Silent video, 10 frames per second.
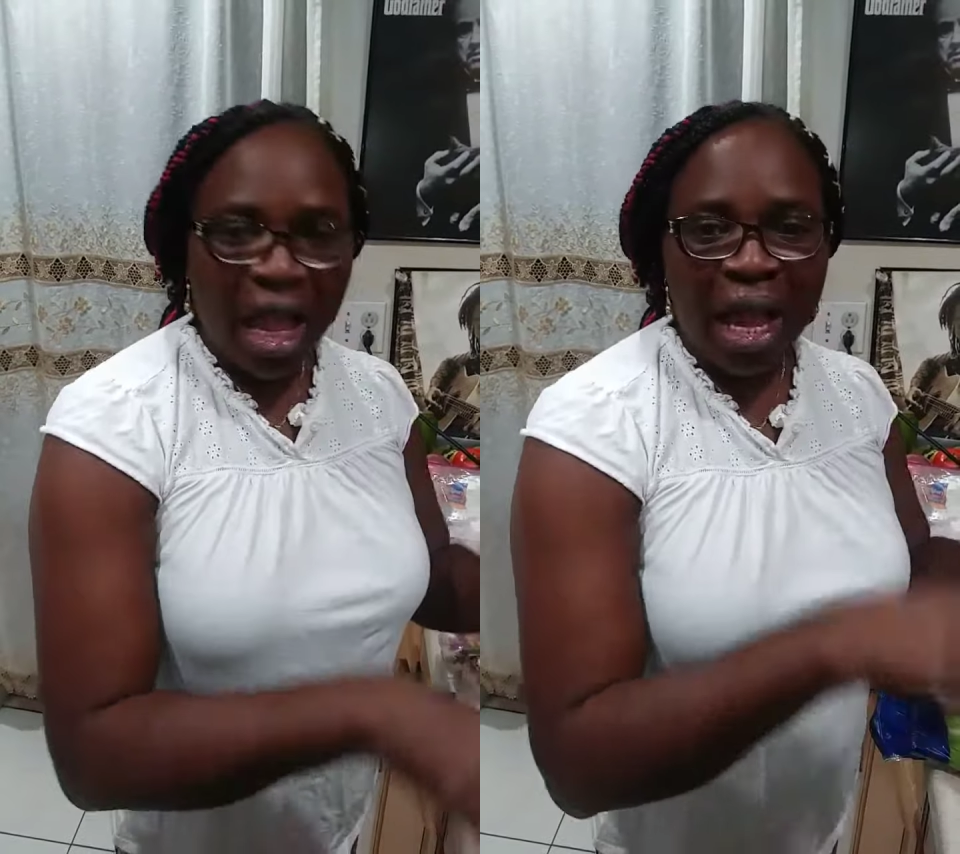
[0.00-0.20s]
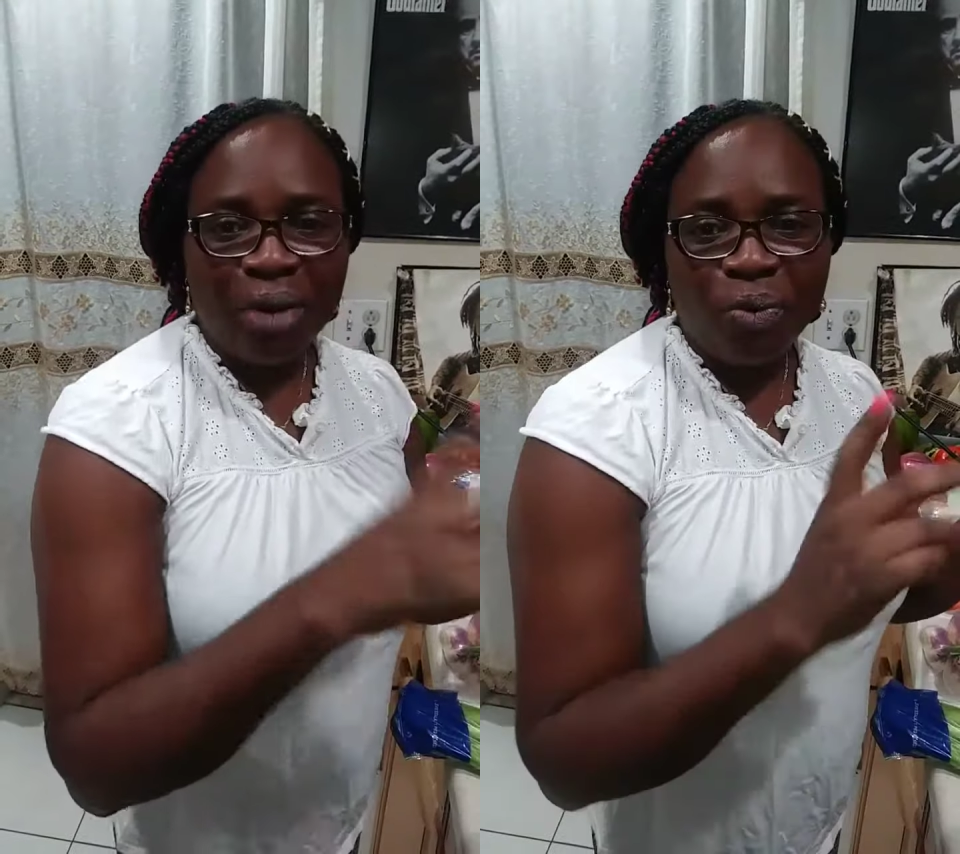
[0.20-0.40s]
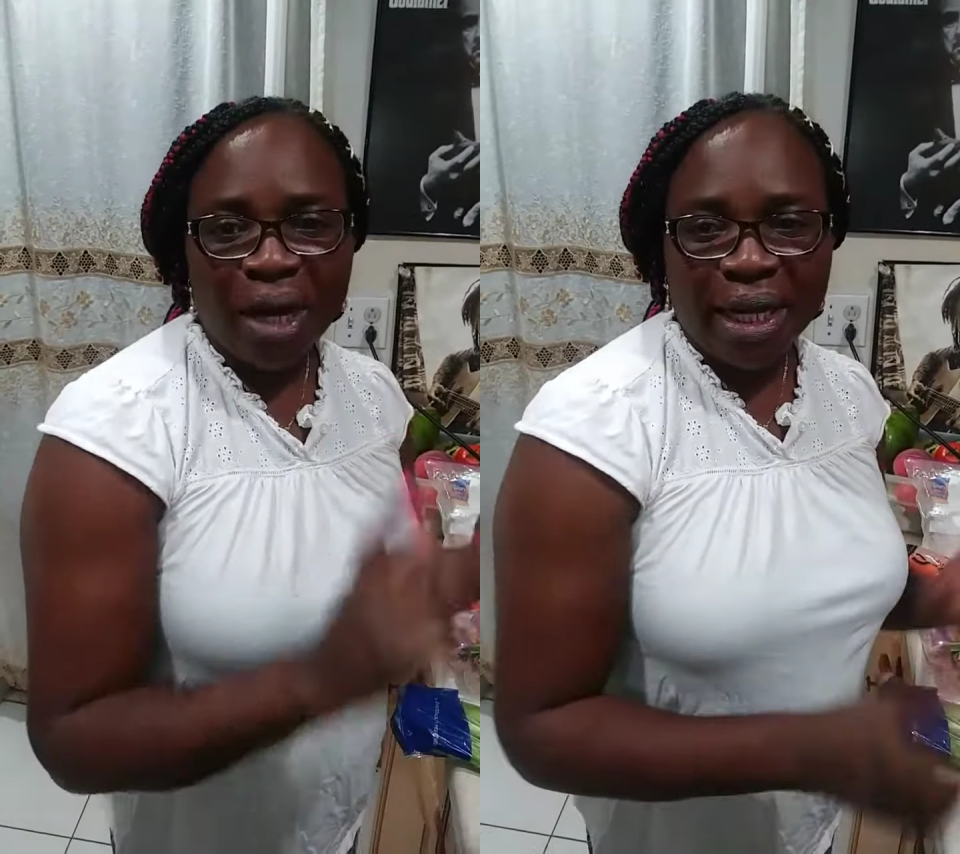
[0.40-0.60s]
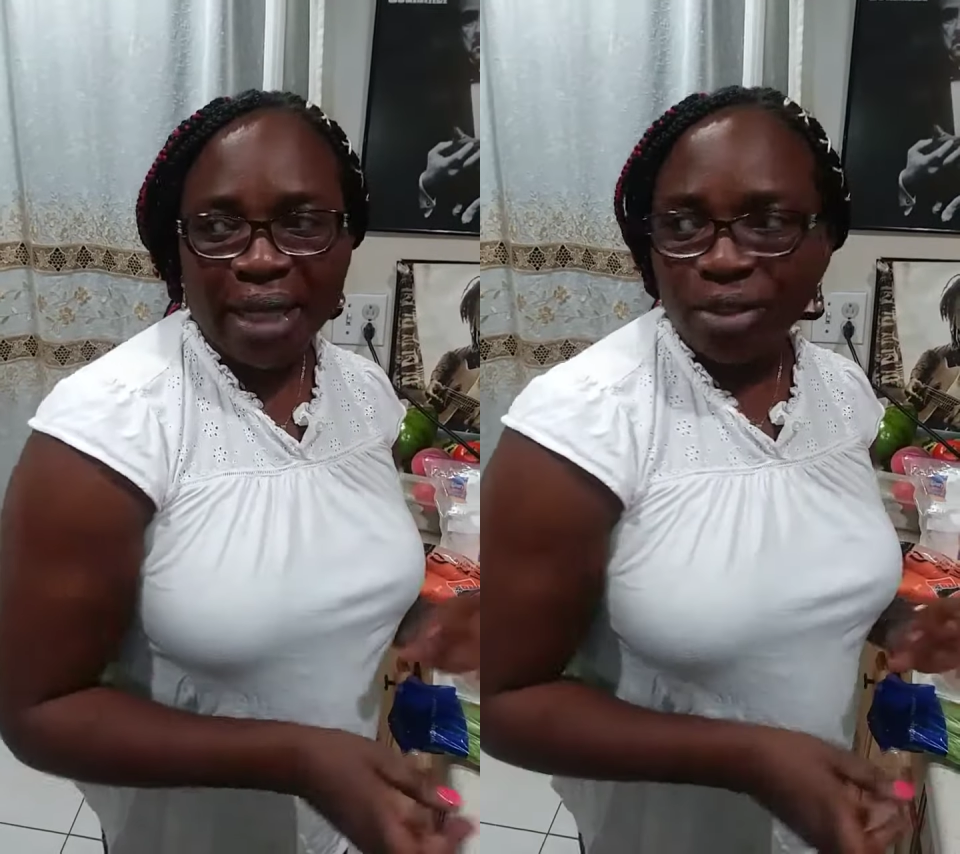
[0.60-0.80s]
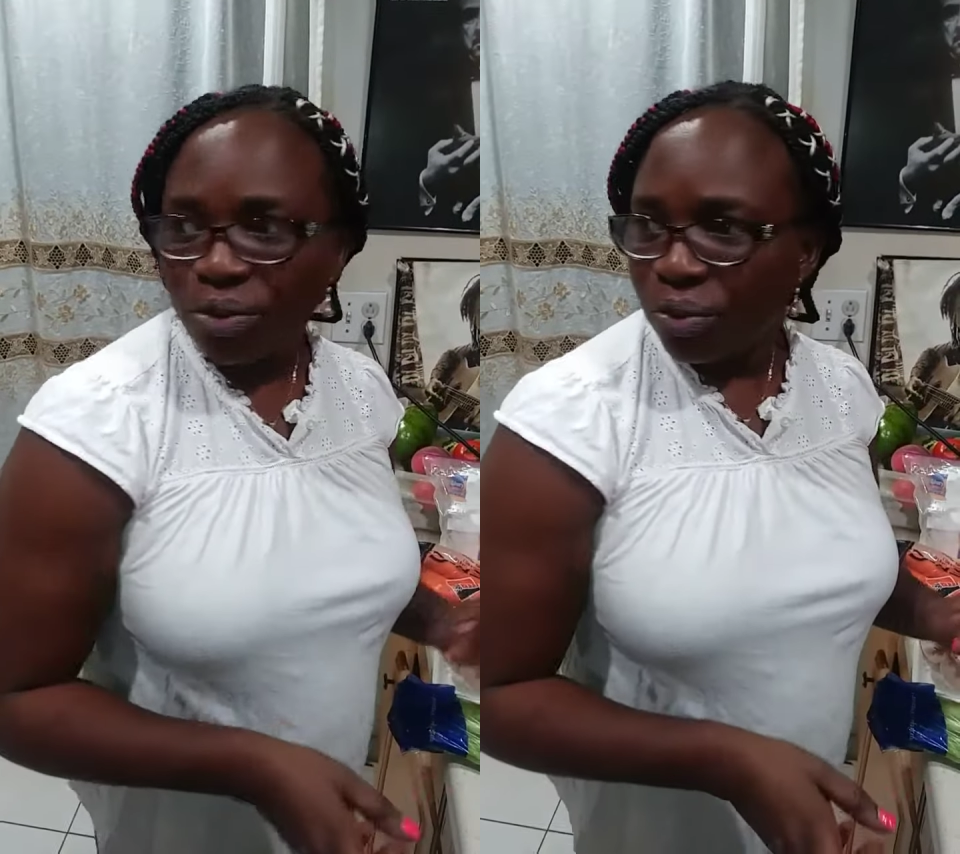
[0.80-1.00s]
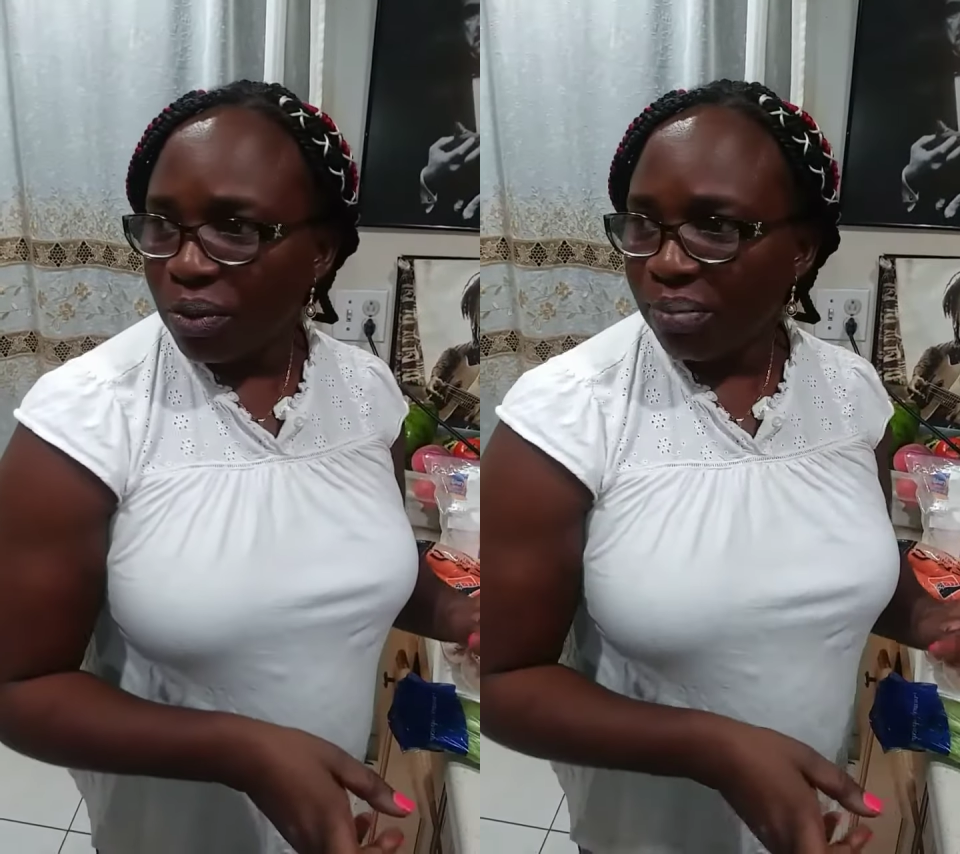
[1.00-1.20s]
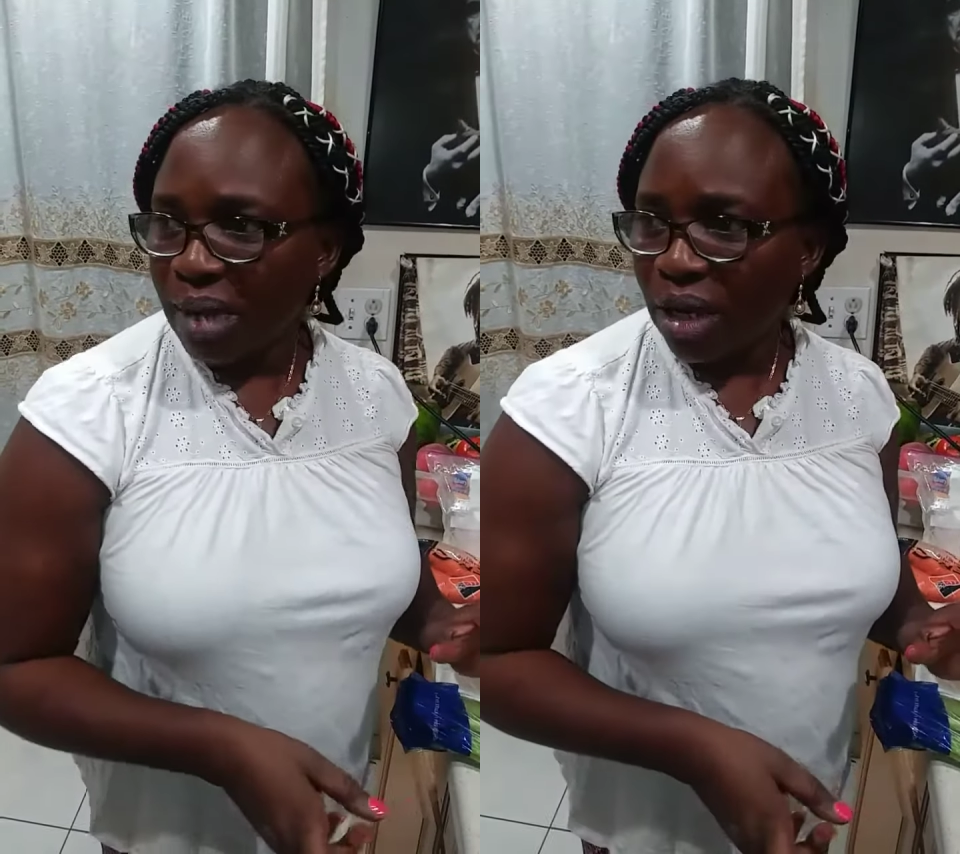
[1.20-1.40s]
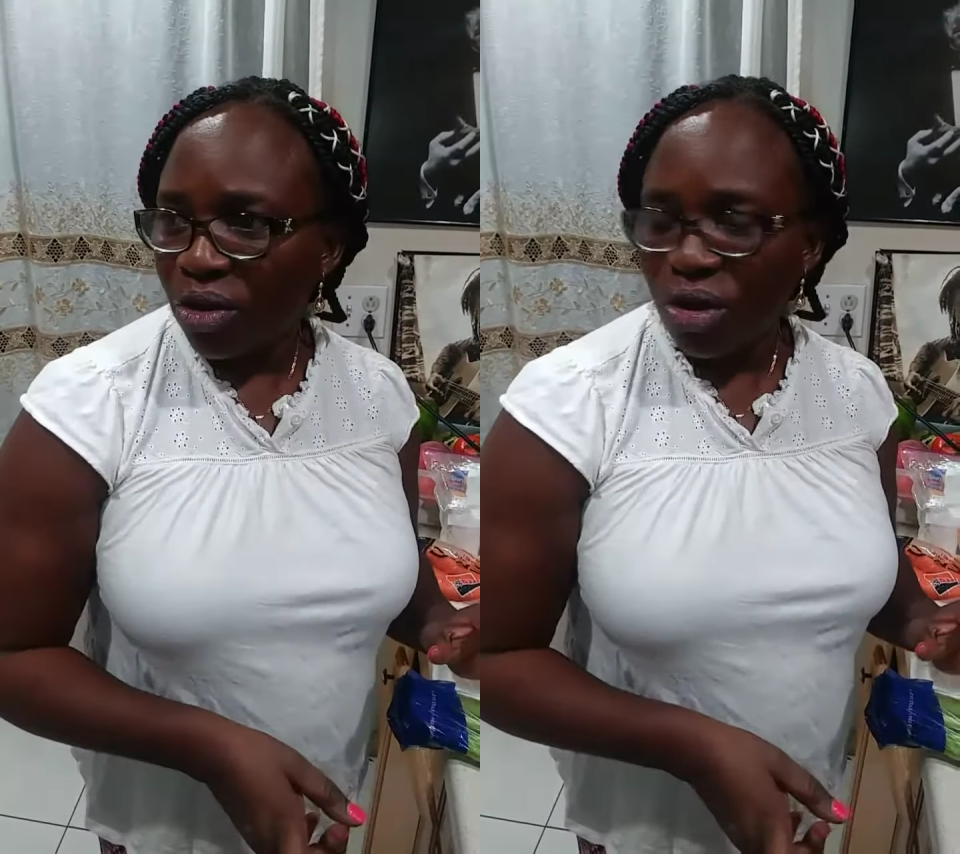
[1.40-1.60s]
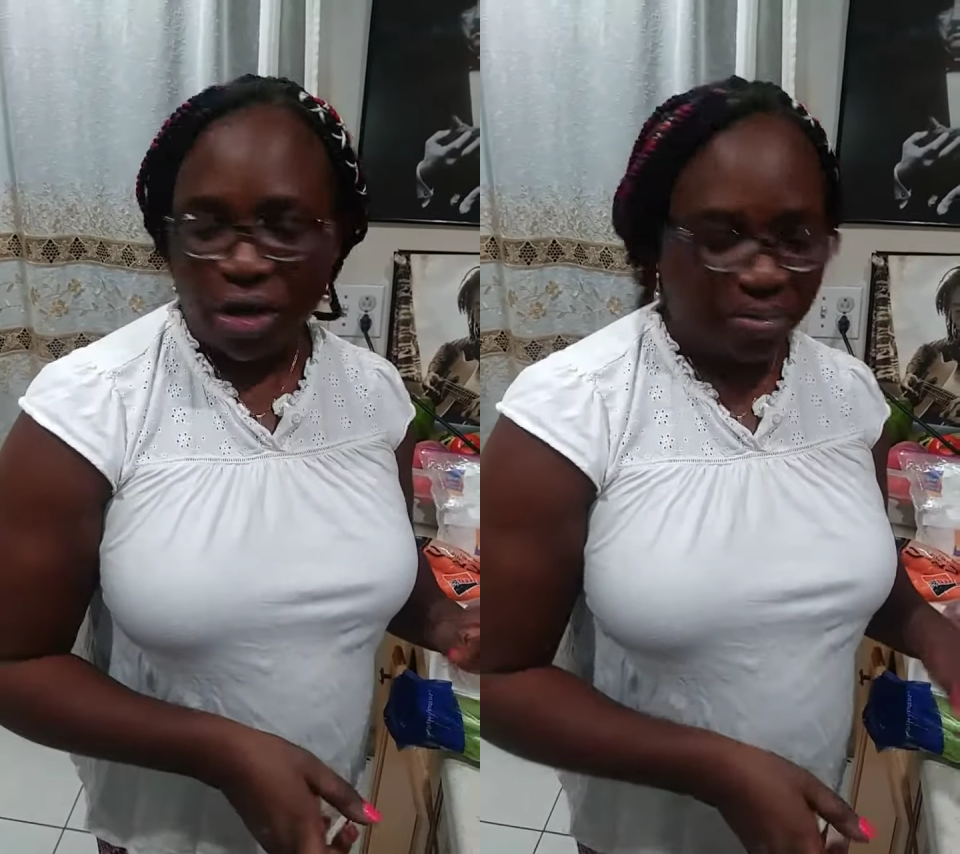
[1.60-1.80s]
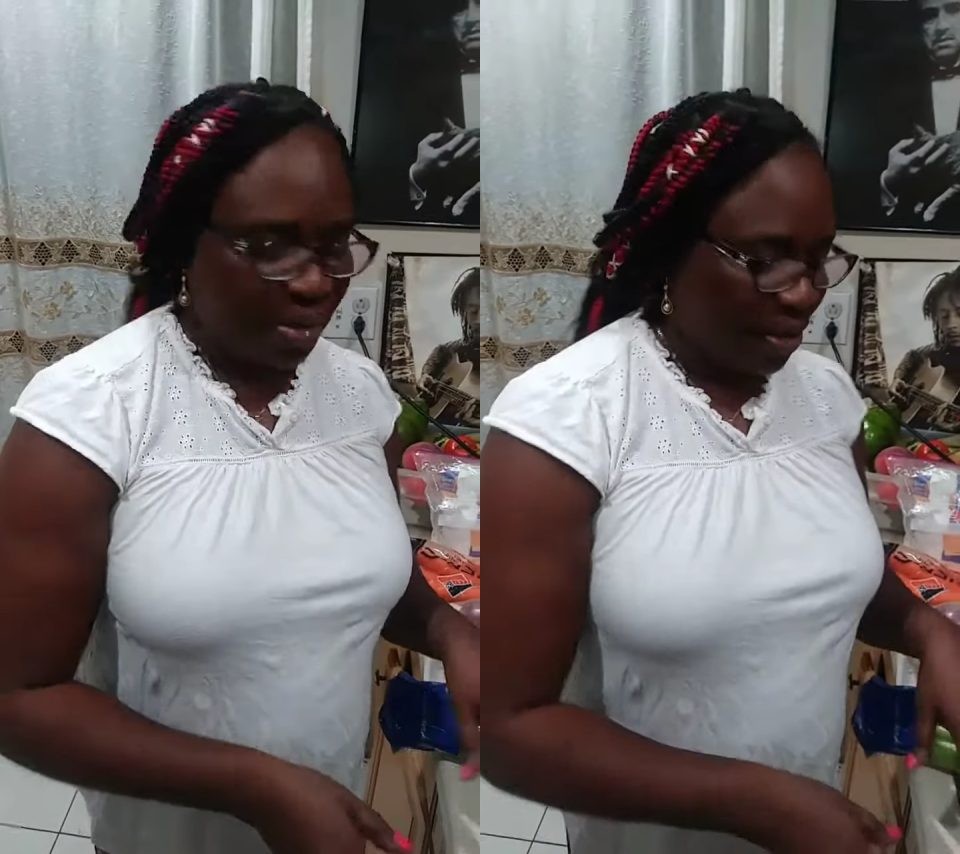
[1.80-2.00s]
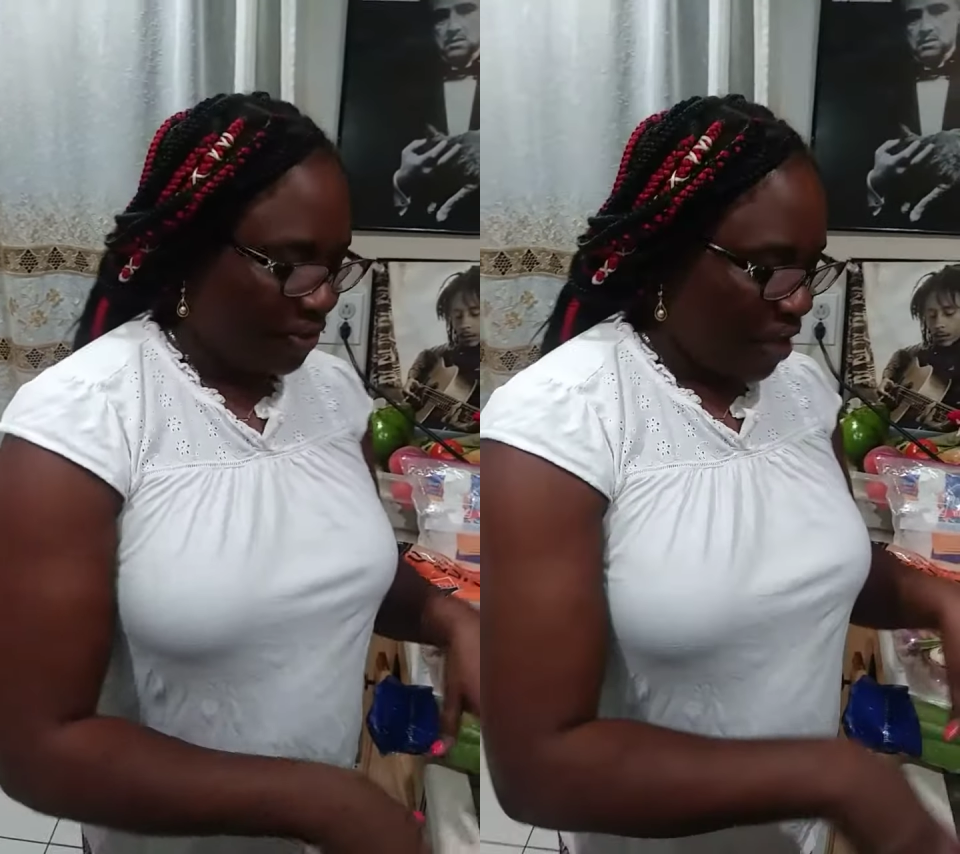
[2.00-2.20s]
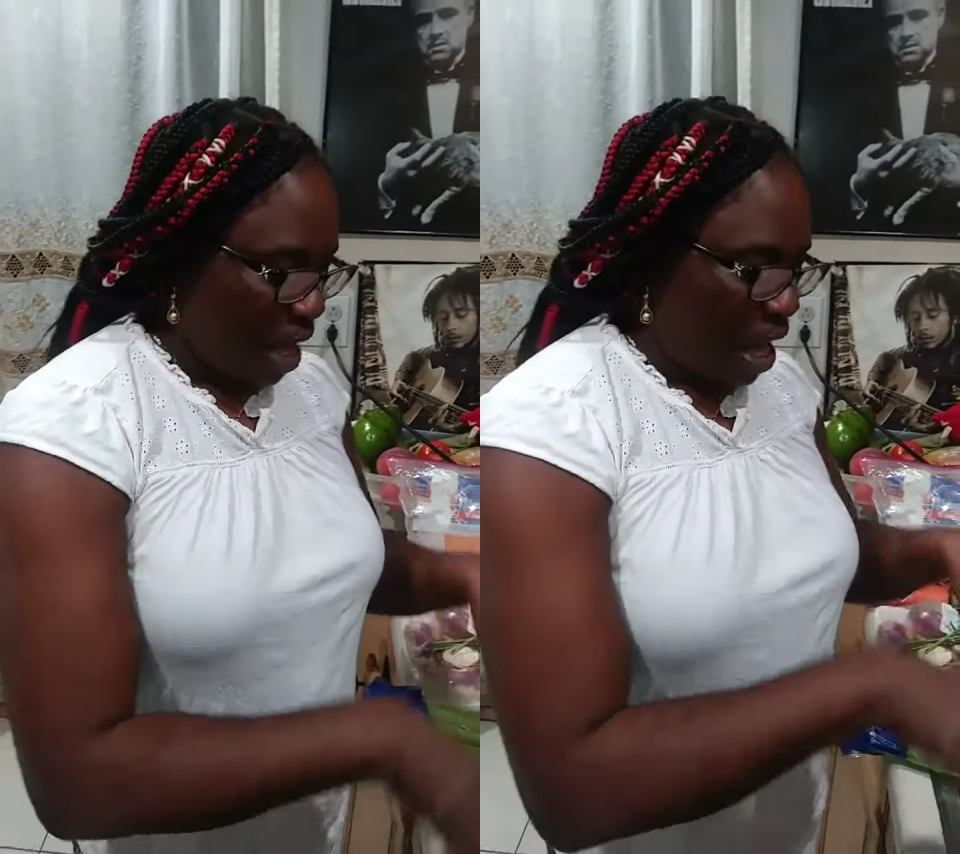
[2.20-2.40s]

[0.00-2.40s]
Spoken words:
And what I do with my corned beef,